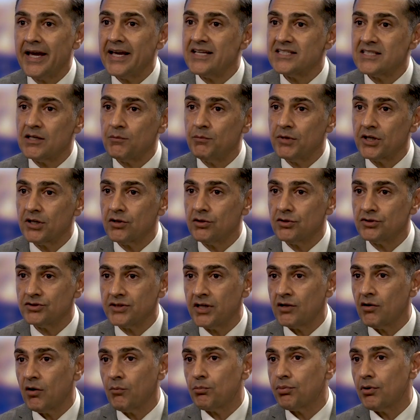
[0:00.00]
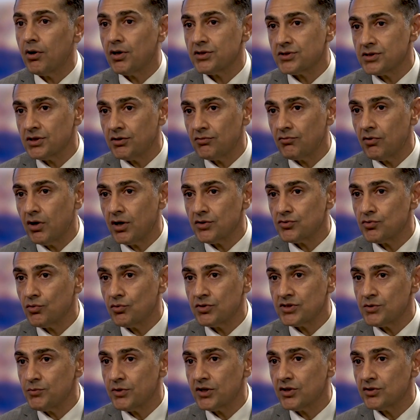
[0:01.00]
Is it because they're not pricing it right,
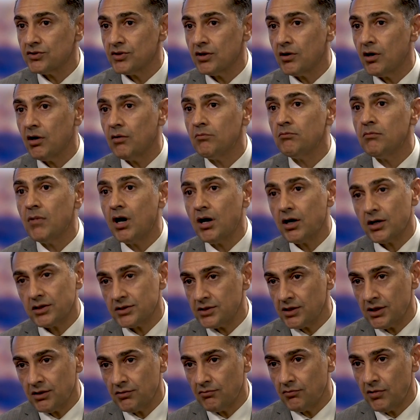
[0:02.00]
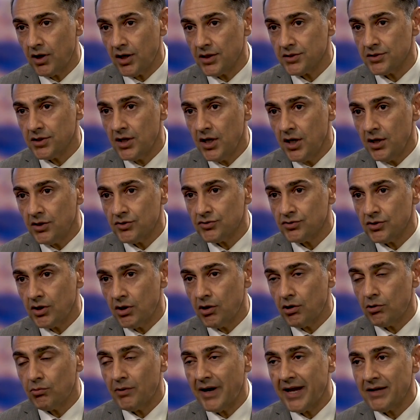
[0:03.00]
or is it because they're not marketing it right?
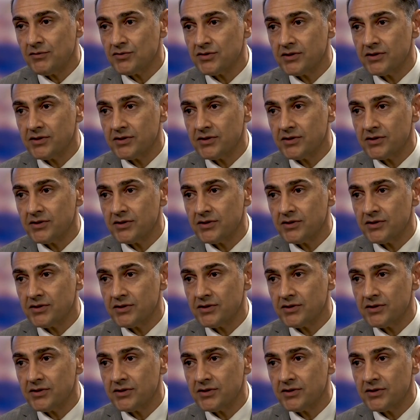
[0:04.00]
So around